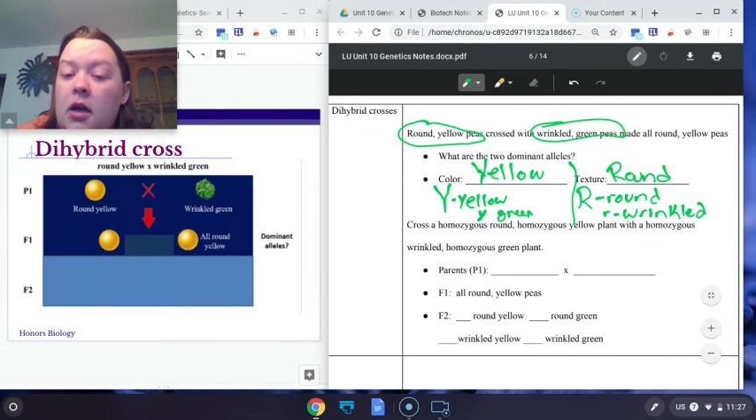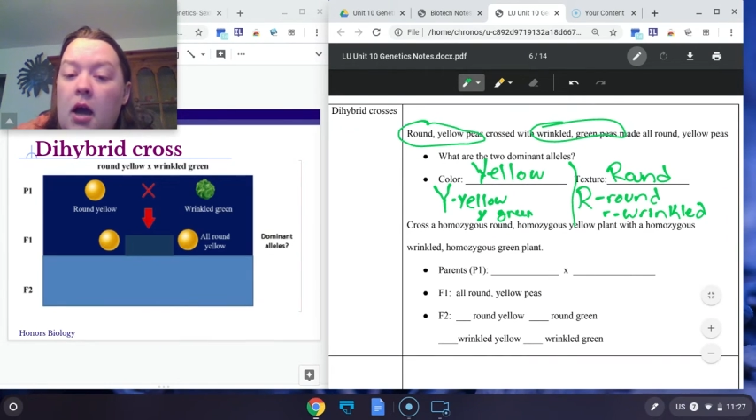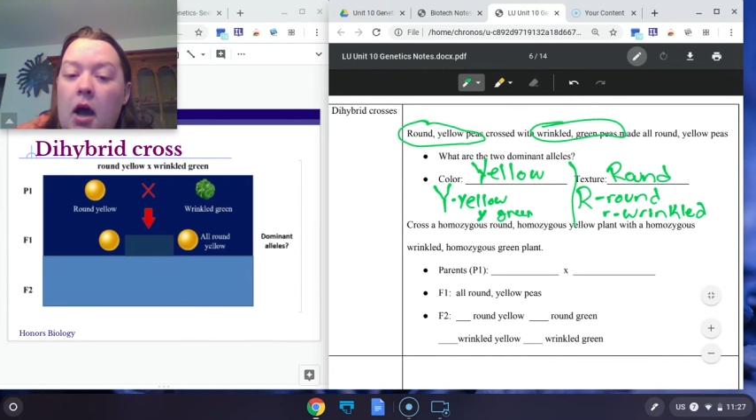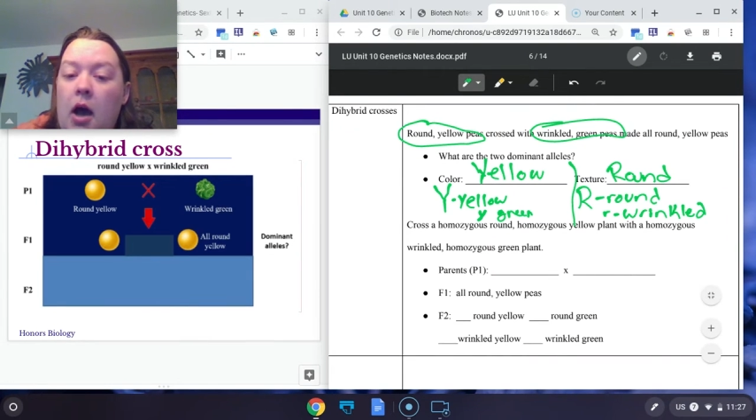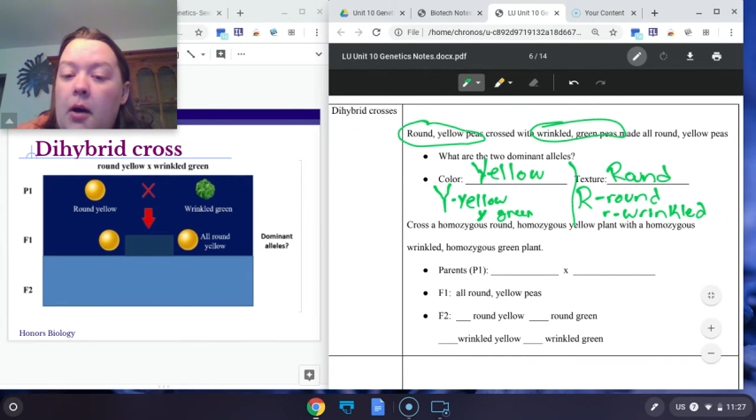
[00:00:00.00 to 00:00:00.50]

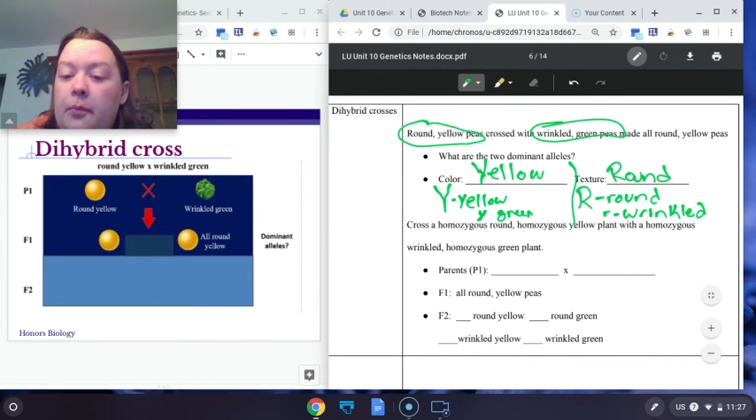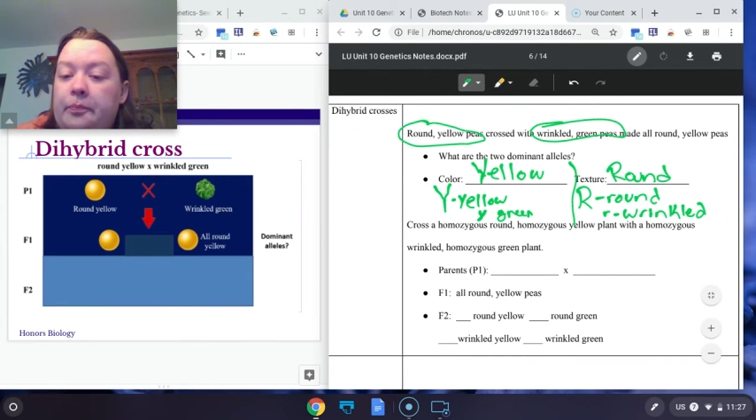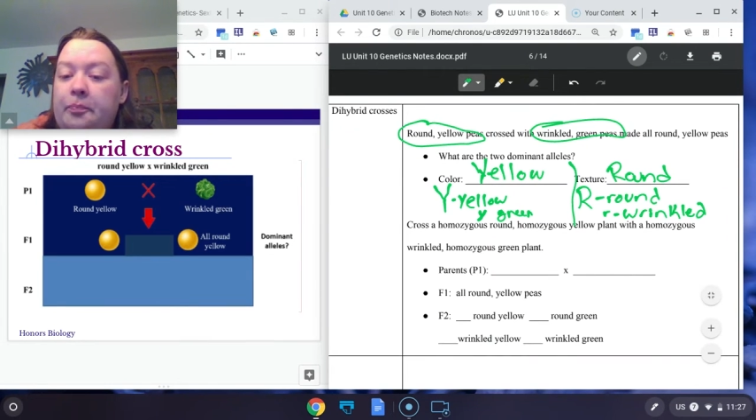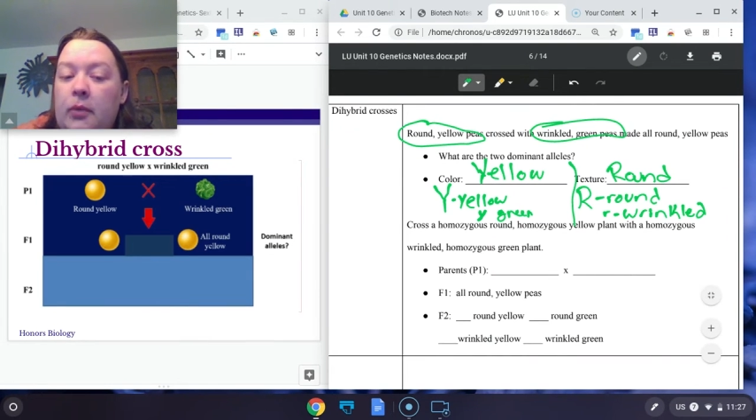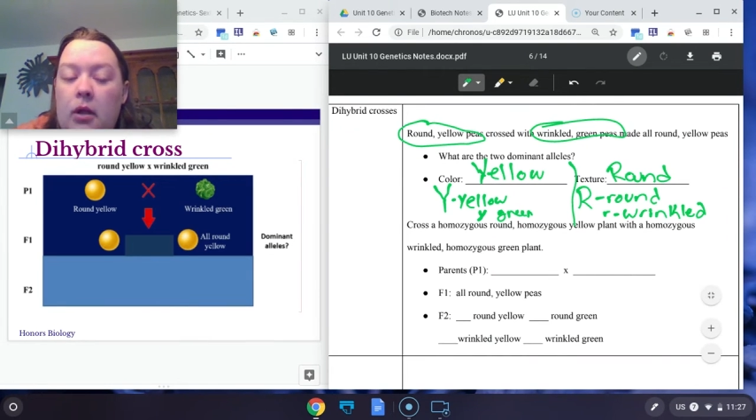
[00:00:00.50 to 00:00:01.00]
and
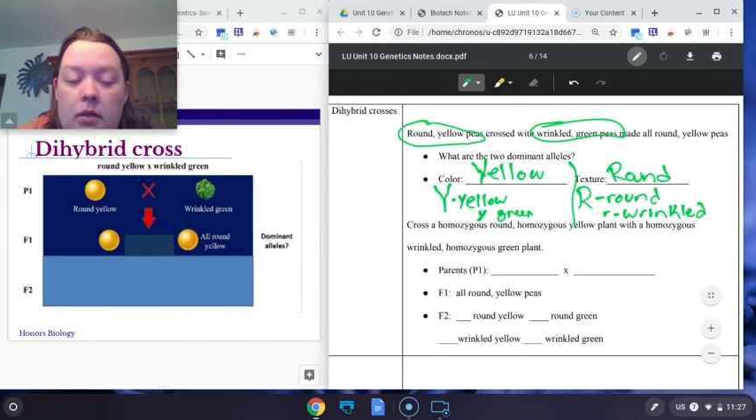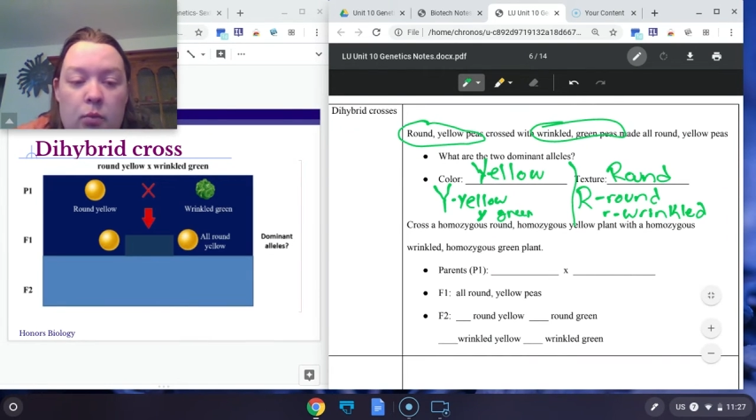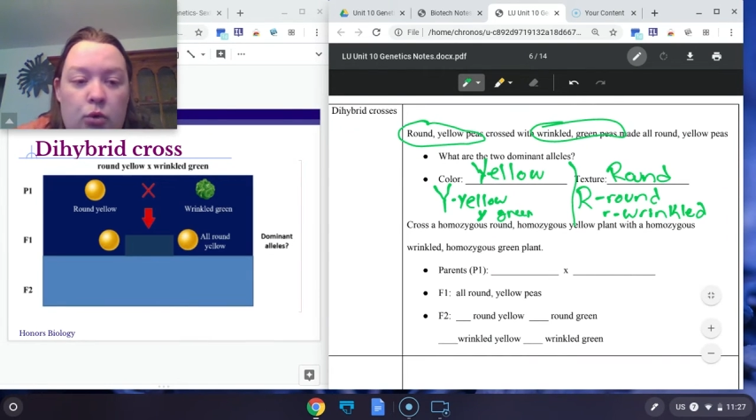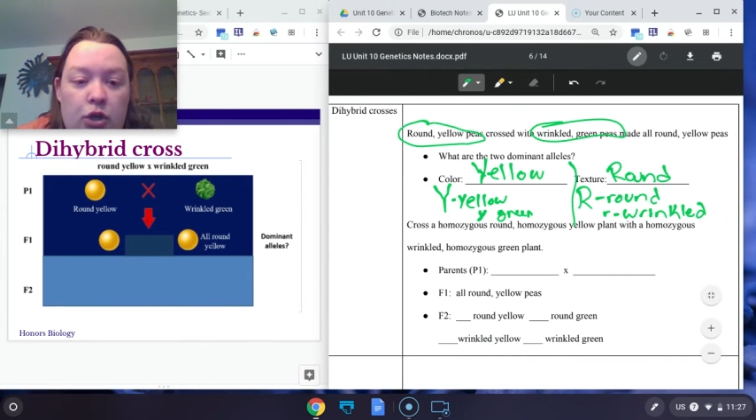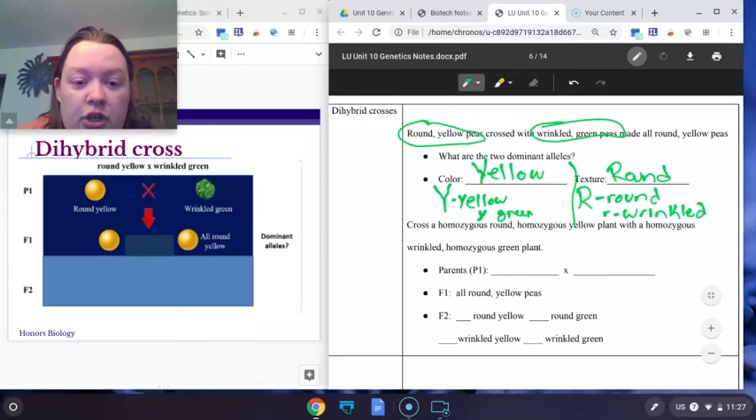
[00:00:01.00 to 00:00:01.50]
then
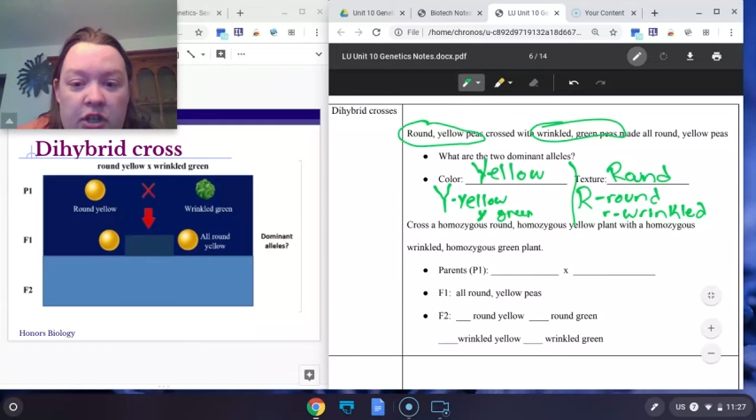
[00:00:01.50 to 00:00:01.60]
we're going to